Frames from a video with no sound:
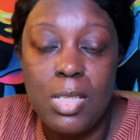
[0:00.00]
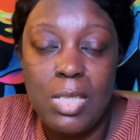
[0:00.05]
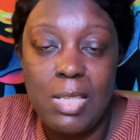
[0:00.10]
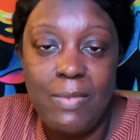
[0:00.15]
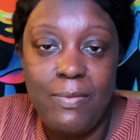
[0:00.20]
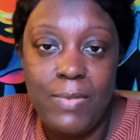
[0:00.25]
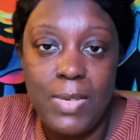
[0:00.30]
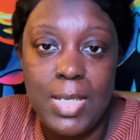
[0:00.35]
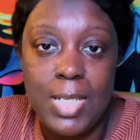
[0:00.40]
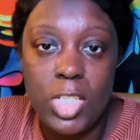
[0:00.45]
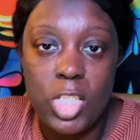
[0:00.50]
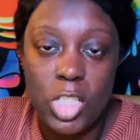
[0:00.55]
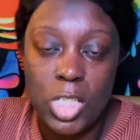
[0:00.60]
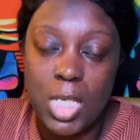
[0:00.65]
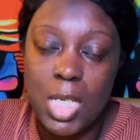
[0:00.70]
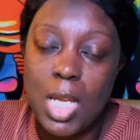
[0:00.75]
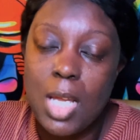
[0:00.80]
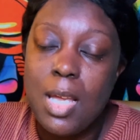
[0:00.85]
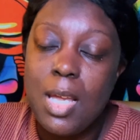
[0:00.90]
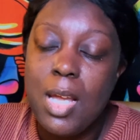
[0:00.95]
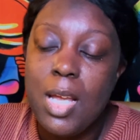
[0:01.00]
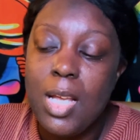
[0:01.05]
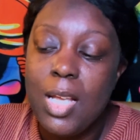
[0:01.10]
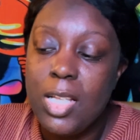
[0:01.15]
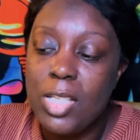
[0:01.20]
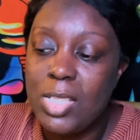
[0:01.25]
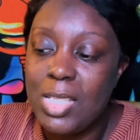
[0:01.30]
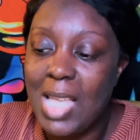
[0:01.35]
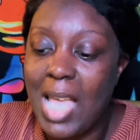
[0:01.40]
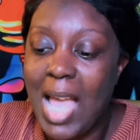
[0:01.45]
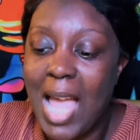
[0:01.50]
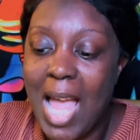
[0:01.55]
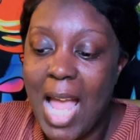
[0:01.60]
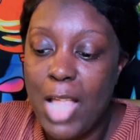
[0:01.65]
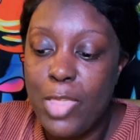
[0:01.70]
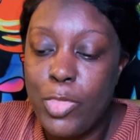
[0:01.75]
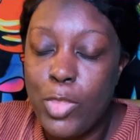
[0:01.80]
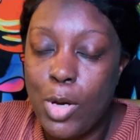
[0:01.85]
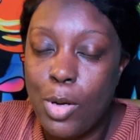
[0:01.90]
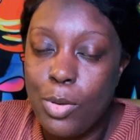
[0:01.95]
to finishing, to
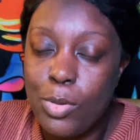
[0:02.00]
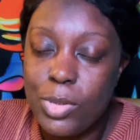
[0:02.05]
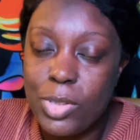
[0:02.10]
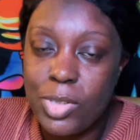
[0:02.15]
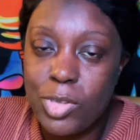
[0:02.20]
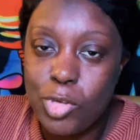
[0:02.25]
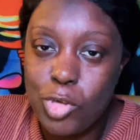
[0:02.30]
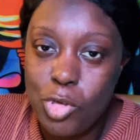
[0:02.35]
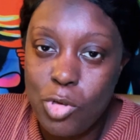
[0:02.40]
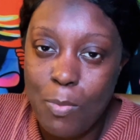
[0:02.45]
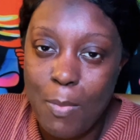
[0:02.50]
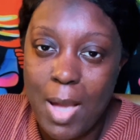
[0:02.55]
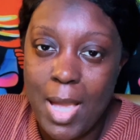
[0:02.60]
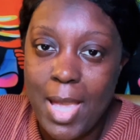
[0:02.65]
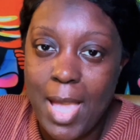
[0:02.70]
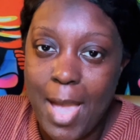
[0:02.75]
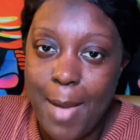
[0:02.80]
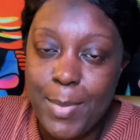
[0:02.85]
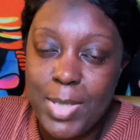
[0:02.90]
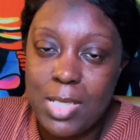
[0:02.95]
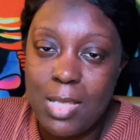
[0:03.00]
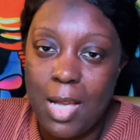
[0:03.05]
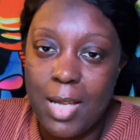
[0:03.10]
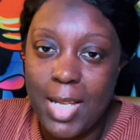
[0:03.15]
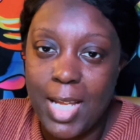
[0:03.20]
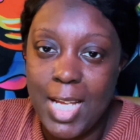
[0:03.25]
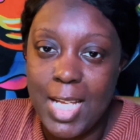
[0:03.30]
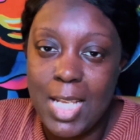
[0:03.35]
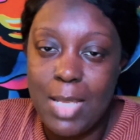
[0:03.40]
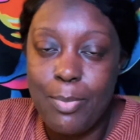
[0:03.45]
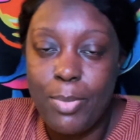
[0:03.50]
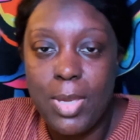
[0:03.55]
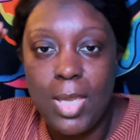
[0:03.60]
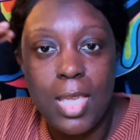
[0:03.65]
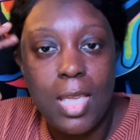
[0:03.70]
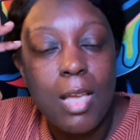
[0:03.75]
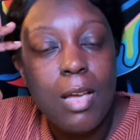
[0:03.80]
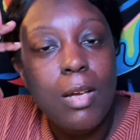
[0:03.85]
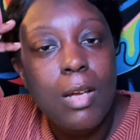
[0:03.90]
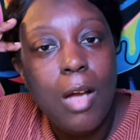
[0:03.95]
add those to my Amazon
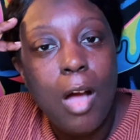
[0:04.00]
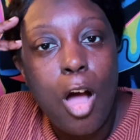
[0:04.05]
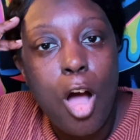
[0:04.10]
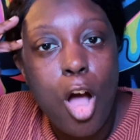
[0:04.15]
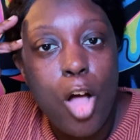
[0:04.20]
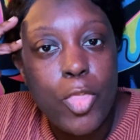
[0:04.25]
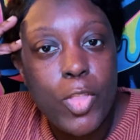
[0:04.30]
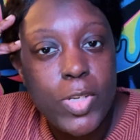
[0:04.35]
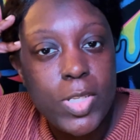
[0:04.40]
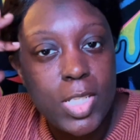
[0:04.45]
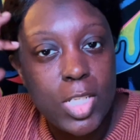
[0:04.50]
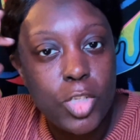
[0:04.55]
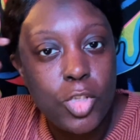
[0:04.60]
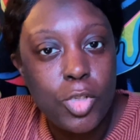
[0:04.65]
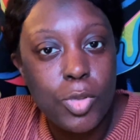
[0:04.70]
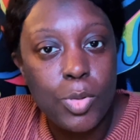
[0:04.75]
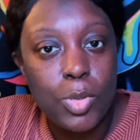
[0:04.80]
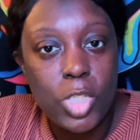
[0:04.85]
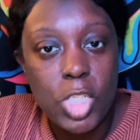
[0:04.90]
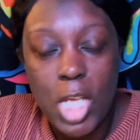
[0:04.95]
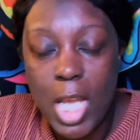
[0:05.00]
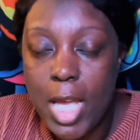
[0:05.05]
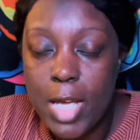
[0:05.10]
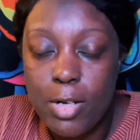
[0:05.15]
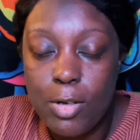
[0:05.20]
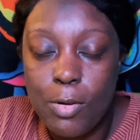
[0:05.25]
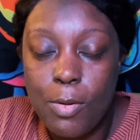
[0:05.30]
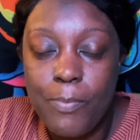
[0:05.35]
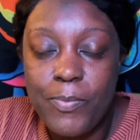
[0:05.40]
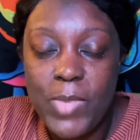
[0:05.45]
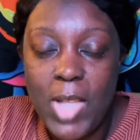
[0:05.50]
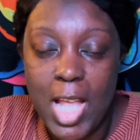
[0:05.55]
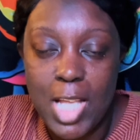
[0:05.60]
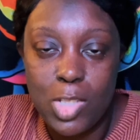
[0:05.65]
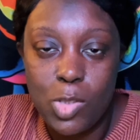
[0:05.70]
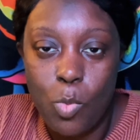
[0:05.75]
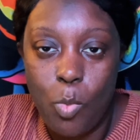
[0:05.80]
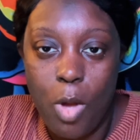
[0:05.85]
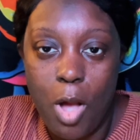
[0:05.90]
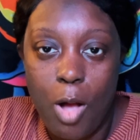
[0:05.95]
KDP Author Central channel
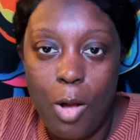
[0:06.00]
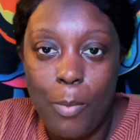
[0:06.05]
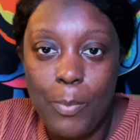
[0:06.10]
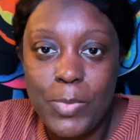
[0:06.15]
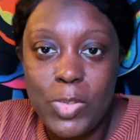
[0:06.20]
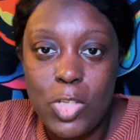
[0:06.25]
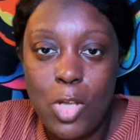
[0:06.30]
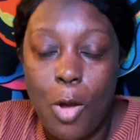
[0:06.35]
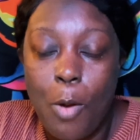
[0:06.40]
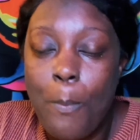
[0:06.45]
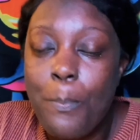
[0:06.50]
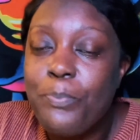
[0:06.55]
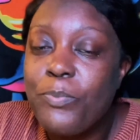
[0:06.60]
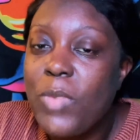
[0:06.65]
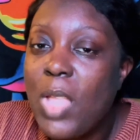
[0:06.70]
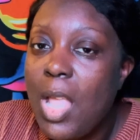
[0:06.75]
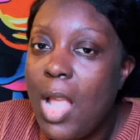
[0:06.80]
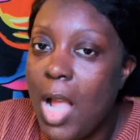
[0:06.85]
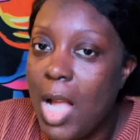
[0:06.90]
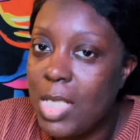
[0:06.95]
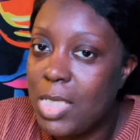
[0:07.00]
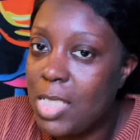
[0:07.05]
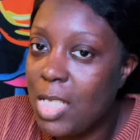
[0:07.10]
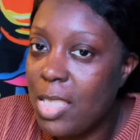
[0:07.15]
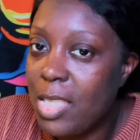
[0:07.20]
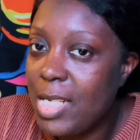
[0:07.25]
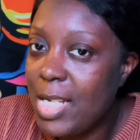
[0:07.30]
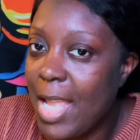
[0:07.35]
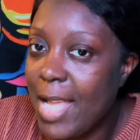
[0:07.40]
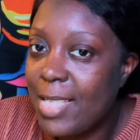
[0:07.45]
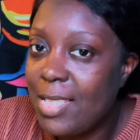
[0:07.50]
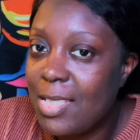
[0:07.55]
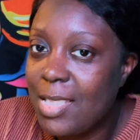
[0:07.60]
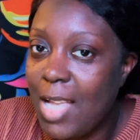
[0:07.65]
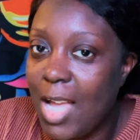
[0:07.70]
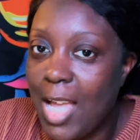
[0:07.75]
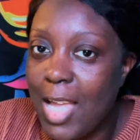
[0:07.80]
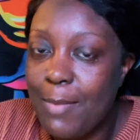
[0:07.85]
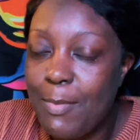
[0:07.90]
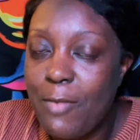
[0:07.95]
as well. So until the next
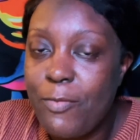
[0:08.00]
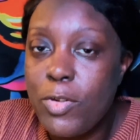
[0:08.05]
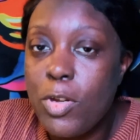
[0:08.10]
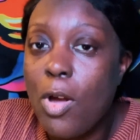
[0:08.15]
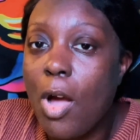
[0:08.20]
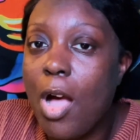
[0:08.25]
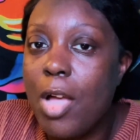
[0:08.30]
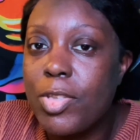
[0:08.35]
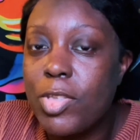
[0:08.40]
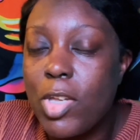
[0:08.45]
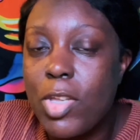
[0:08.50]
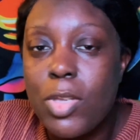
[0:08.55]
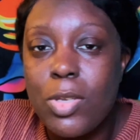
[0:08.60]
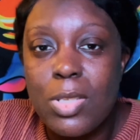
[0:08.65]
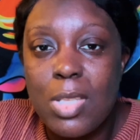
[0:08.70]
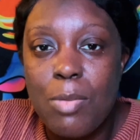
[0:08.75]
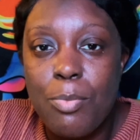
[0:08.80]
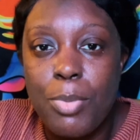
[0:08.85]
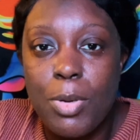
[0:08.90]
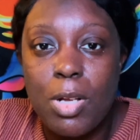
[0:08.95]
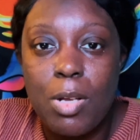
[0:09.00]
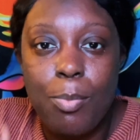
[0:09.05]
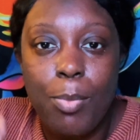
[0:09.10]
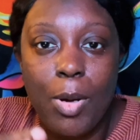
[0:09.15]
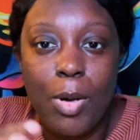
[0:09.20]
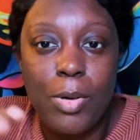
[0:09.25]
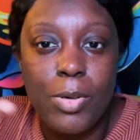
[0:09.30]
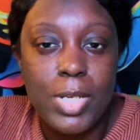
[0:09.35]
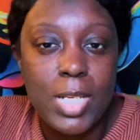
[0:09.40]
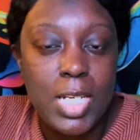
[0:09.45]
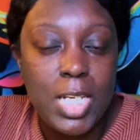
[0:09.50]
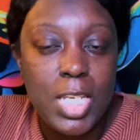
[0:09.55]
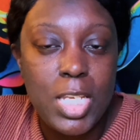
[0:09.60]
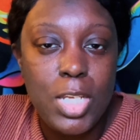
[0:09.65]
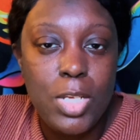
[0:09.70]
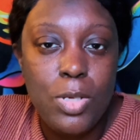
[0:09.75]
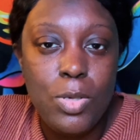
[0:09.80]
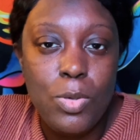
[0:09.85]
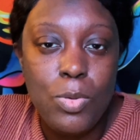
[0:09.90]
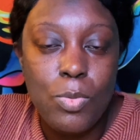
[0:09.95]
time, if you're also using Bookbolt and
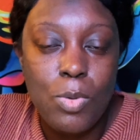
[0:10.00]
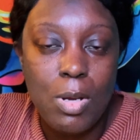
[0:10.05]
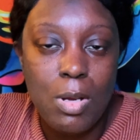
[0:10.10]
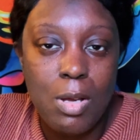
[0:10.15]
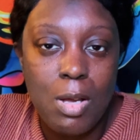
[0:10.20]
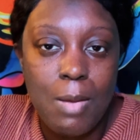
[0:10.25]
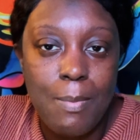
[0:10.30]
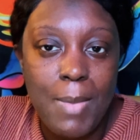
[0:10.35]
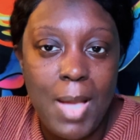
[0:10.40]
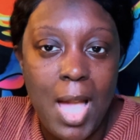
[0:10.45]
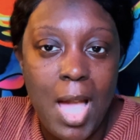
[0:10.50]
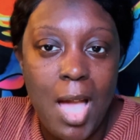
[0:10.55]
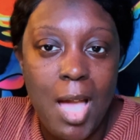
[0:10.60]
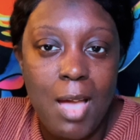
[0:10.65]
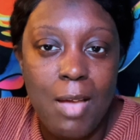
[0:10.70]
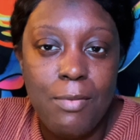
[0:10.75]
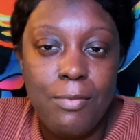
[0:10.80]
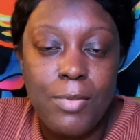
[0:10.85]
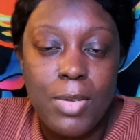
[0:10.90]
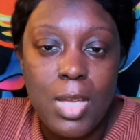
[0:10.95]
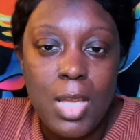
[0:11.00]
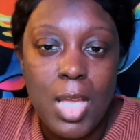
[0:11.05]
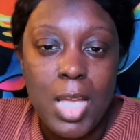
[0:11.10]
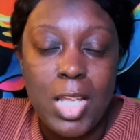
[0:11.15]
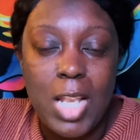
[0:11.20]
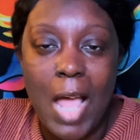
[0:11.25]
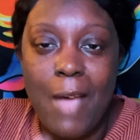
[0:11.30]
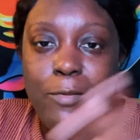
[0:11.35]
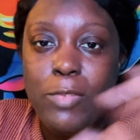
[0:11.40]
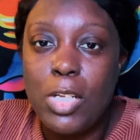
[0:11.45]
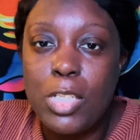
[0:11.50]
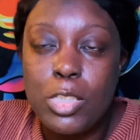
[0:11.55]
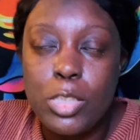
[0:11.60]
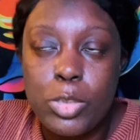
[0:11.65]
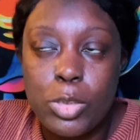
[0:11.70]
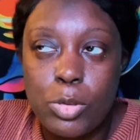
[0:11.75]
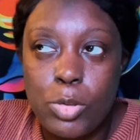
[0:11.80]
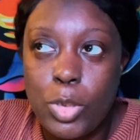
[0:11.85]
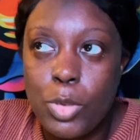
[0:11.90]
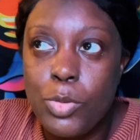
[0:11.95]
you I've looked
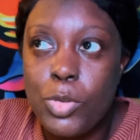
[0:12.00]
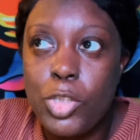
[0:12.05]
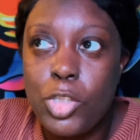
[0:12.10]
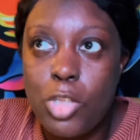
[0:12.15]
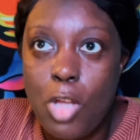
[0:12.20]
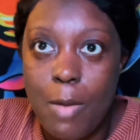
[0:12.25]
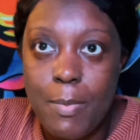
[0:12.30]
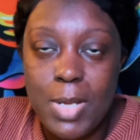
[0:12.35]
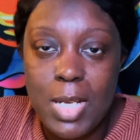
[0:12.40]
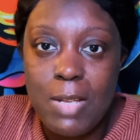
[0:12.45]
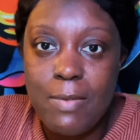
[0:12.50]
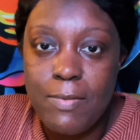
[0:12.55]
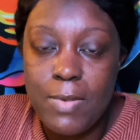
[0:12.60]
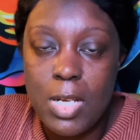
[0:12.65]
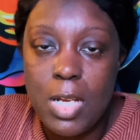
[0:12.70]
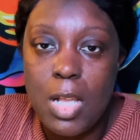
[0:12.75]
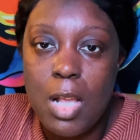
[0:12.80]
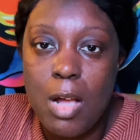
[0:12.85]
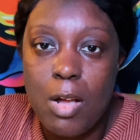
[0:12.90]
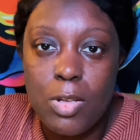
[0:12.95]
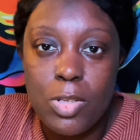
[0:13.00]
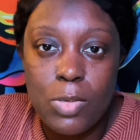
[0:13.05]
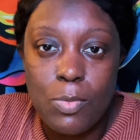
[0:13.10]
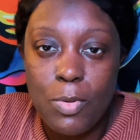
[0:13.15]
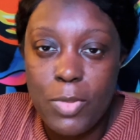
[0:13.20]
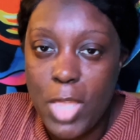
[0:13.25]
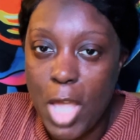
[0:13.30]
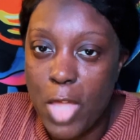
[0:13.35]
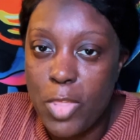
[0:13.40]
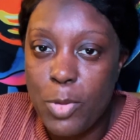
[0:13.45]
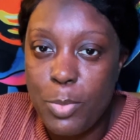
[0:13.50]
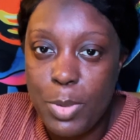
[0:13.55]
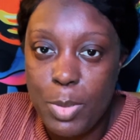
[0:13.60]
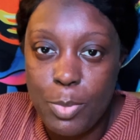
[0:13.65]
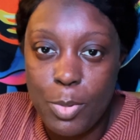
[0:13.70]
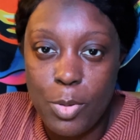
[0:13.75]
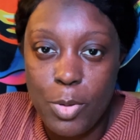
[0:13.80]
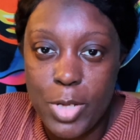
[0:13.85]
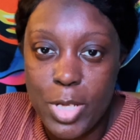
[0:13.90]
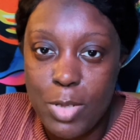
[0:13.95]
through so many videos with other
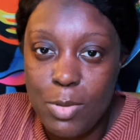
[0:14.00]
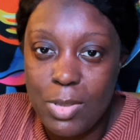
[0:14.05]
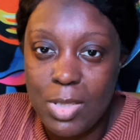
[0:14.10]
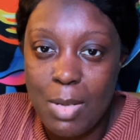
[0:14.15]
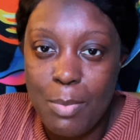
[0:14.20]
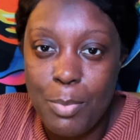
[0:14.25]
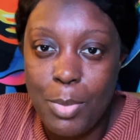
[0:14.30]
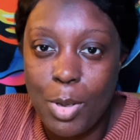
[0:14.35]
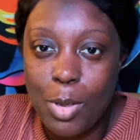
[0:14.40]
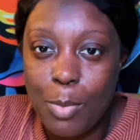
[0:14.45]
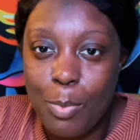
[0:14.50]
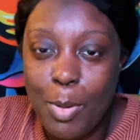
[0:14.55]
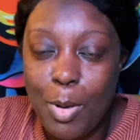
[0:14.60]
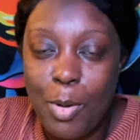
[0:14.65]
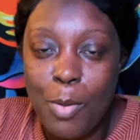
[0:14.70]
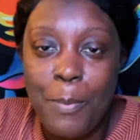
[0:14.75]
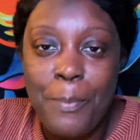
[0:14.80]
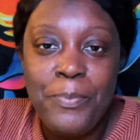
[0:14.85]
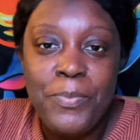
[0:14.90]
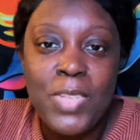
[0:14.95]
people who are using Bookbolt.